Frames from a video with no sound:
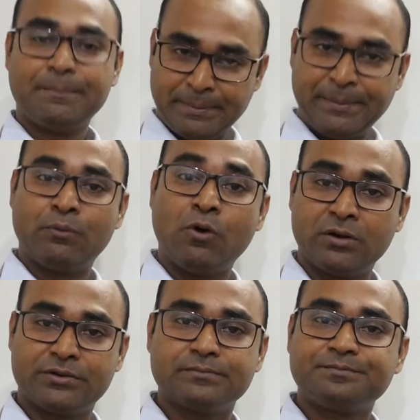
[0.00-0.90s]
people
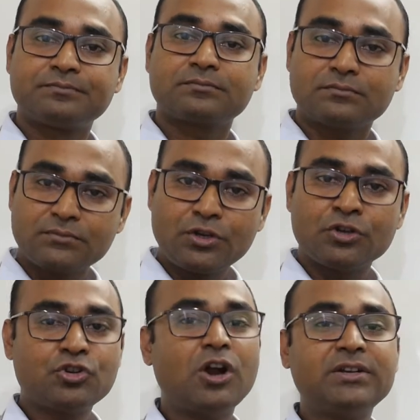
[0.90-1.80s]
want
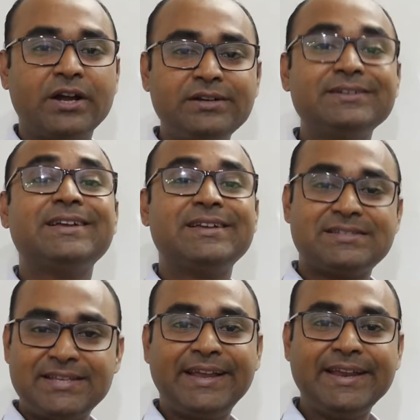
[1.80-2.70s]
shortcut.
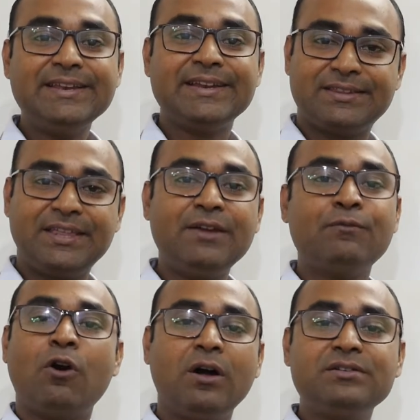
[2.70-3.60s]
Second, they
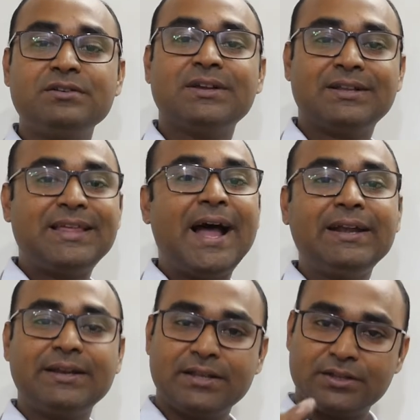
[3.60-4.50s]
want
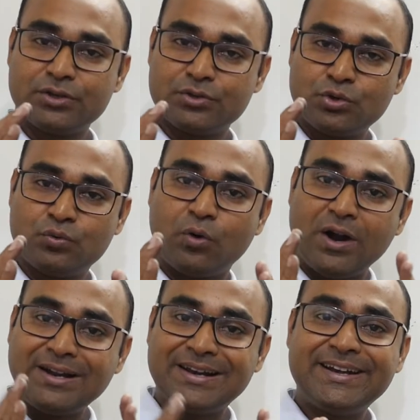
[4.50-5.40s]
that should
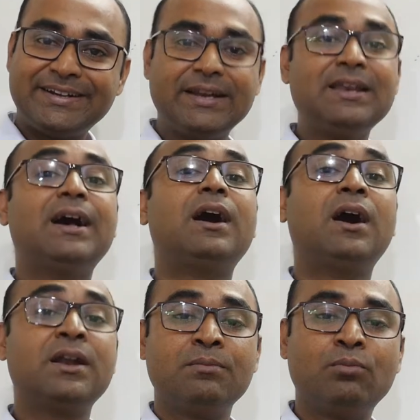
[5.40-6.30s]
work little,
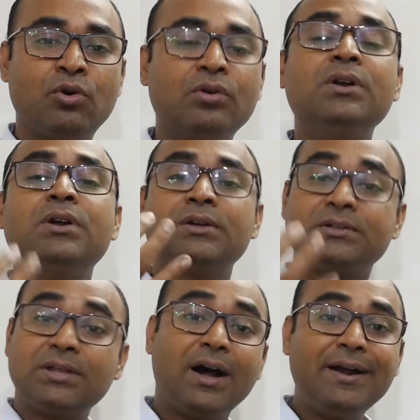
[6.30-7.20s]
earn more.
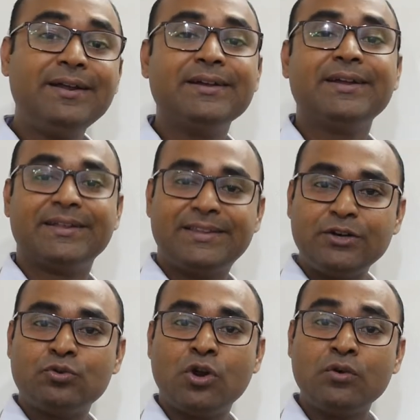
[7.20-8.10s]
Third, they
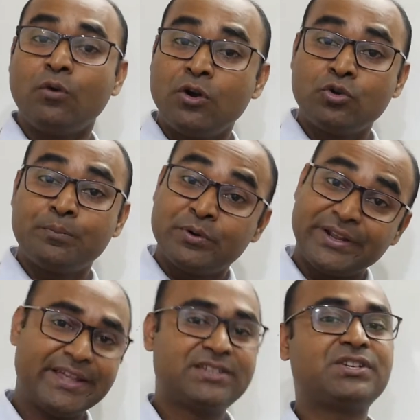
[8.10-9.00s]
do not want to put
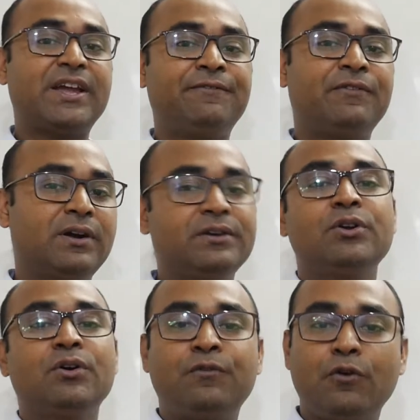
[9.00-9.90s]
extra effort.
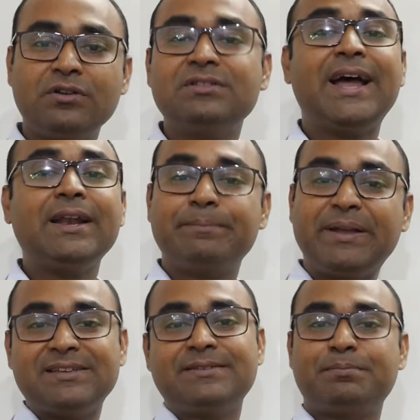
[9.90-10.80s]
Fourth, that
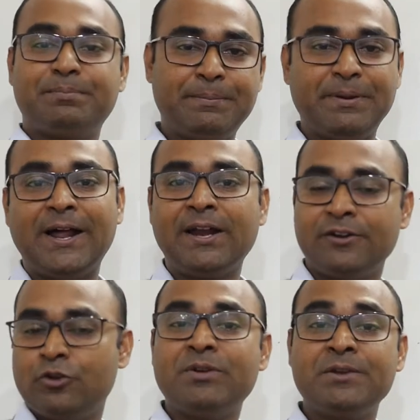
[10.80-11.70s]
because people are
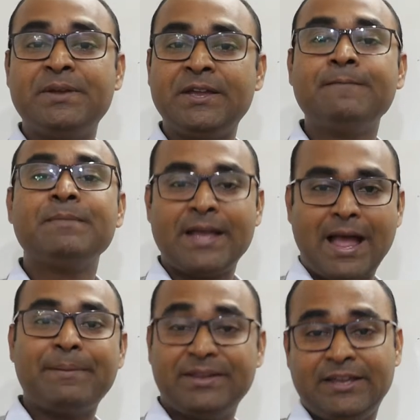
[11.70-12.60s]
human being,
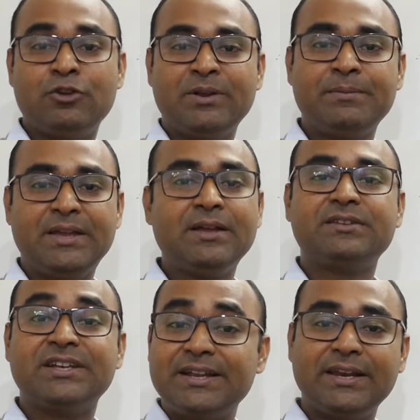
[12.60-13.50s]
the human
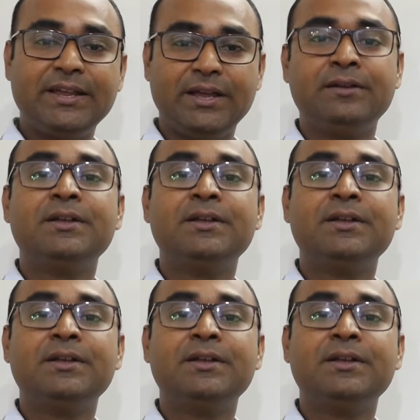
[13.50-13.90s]
being generally